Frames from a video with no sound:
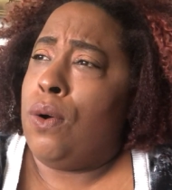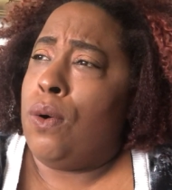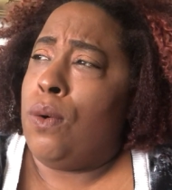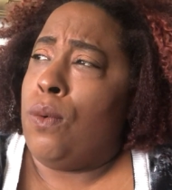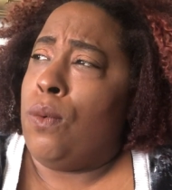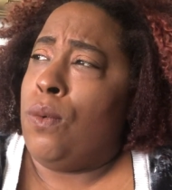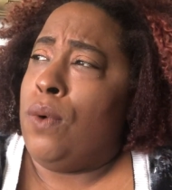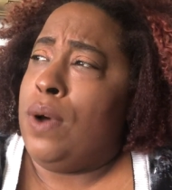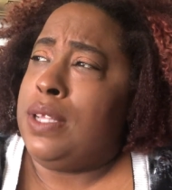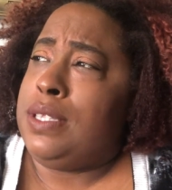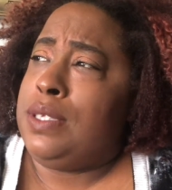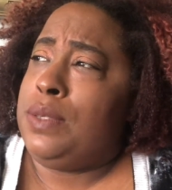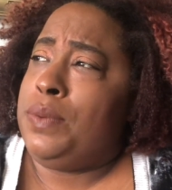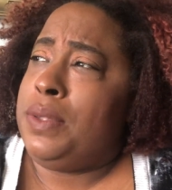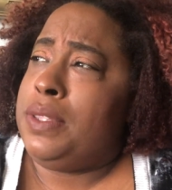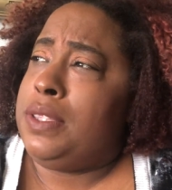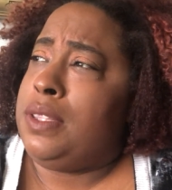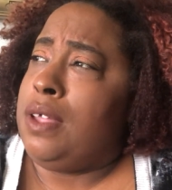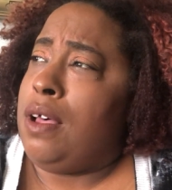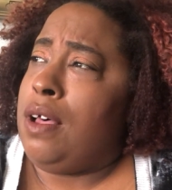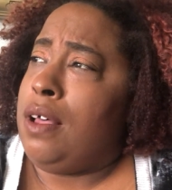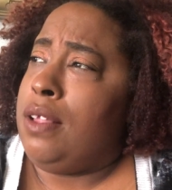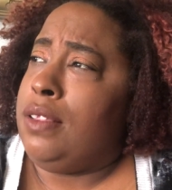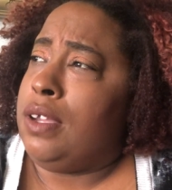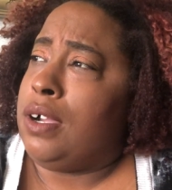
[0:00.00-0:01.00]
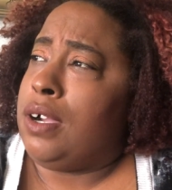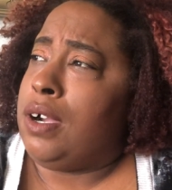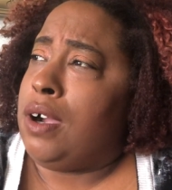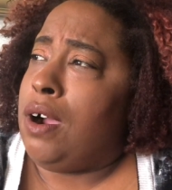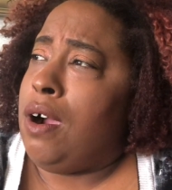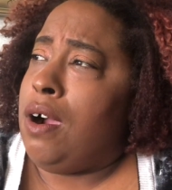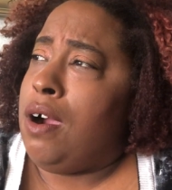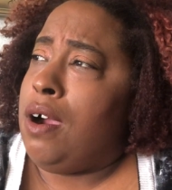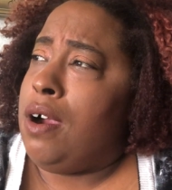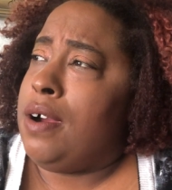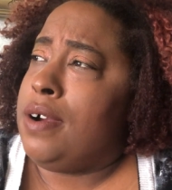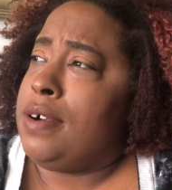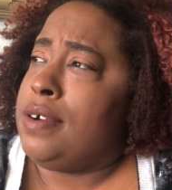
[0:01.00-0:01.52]
What's with all the
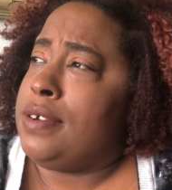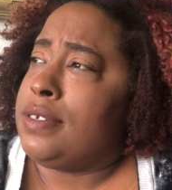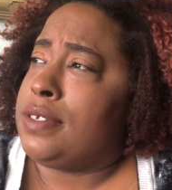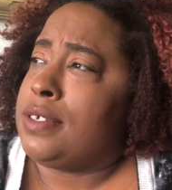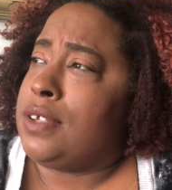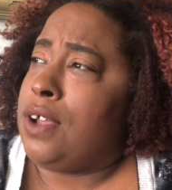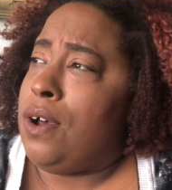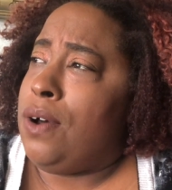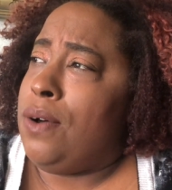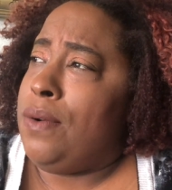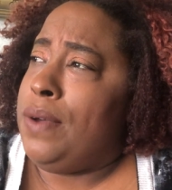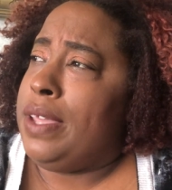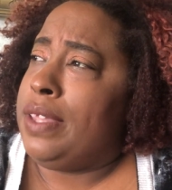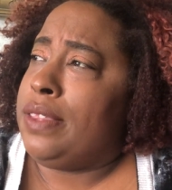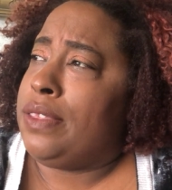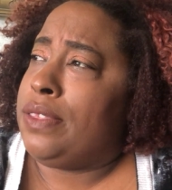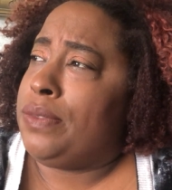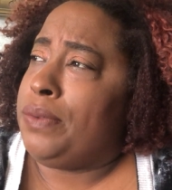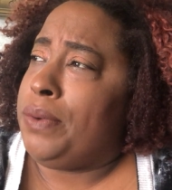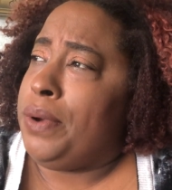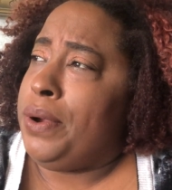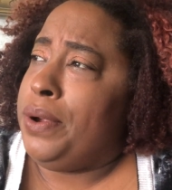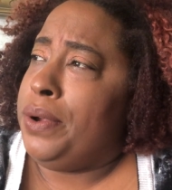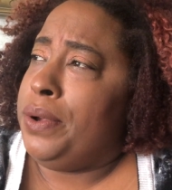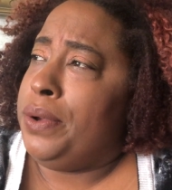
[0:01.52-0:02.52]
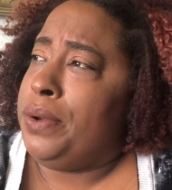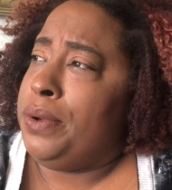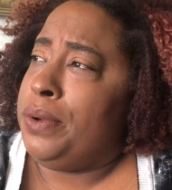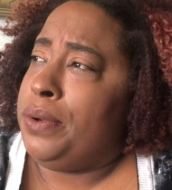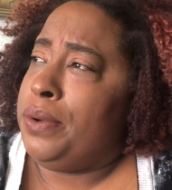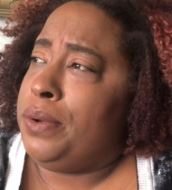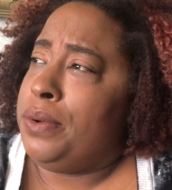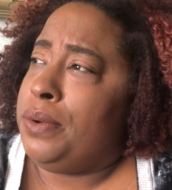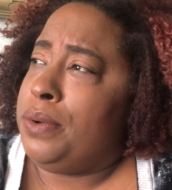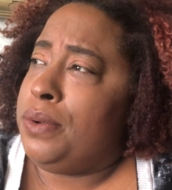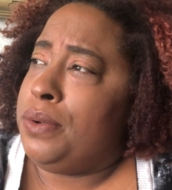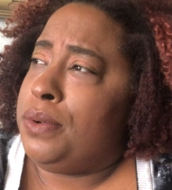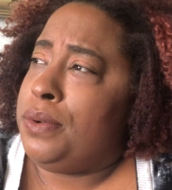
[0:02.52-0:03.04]
cars going
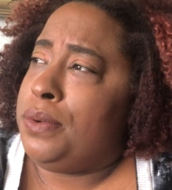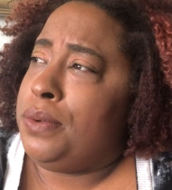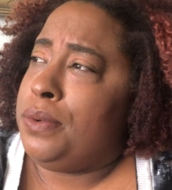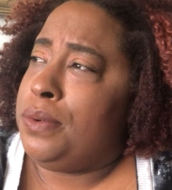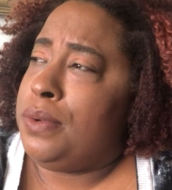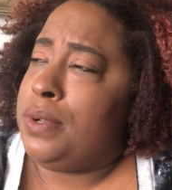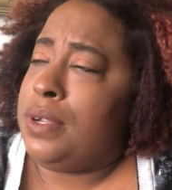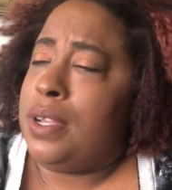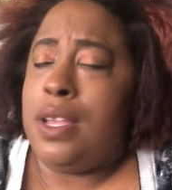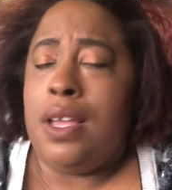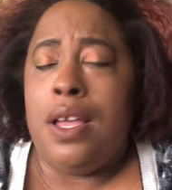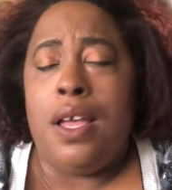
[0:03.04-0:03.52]
through?